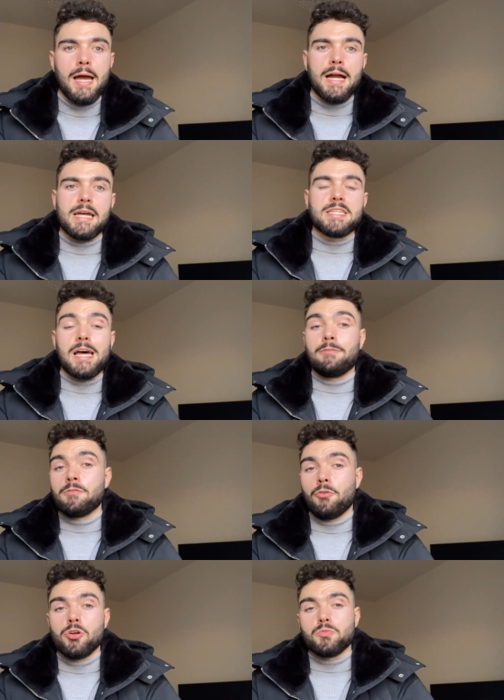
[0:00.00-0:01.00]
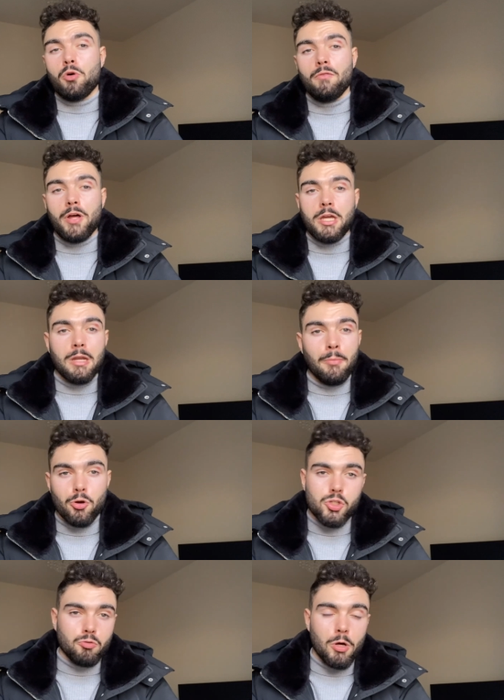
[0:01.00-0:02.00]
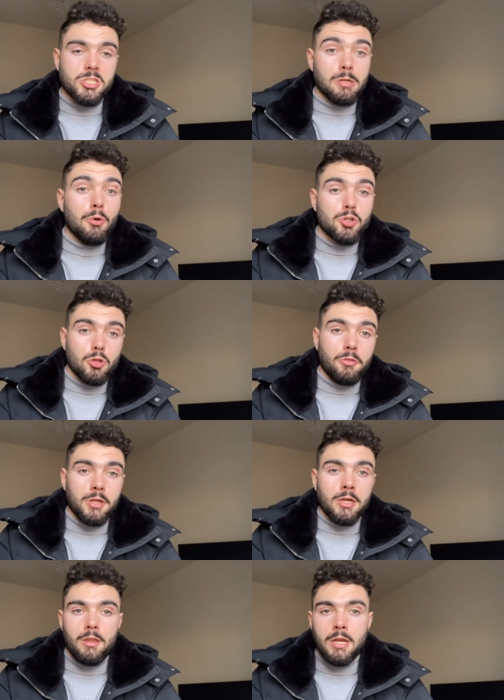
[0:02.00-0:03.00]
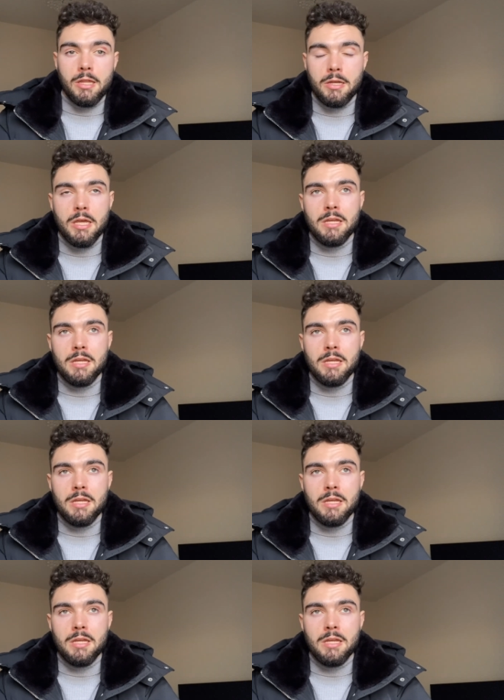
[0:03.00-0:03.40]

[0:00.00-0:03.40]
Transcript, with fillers: I guess having fun is more of like an emotional. Well, it's an emotional thing at the end of the day.